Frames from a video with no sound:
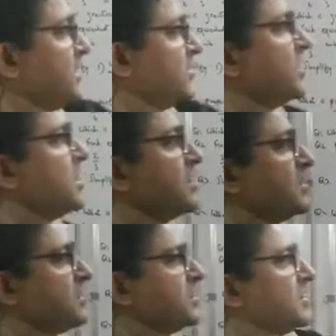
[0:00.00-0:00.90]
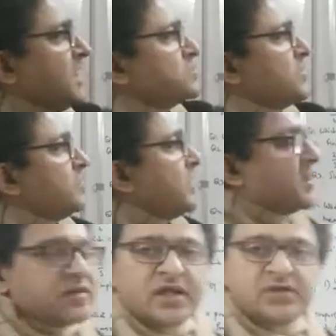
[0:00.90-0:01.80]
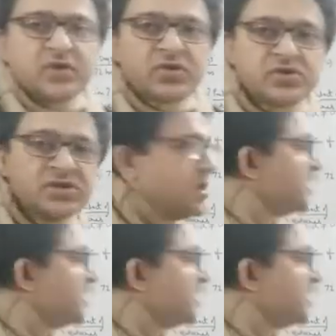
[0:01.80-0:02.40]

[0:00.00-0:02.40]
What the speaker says: Okay, that's one question.